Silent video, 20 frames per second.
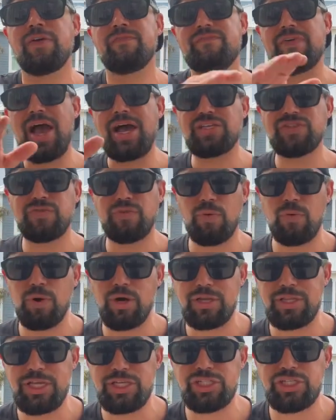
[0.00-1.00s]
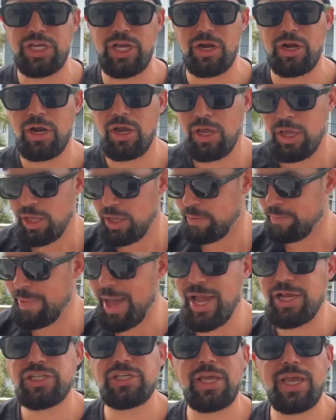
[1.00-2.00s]
Fast forward this year,
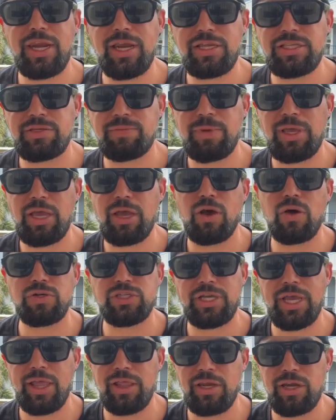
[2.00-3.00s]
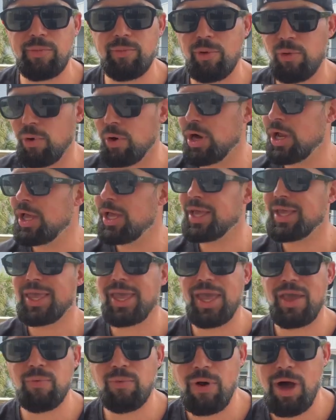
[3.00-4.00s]
imagine getting to meet Coach Kalen Deboer,
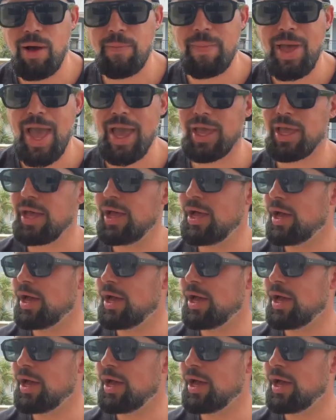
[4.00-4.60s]
Kane Womack,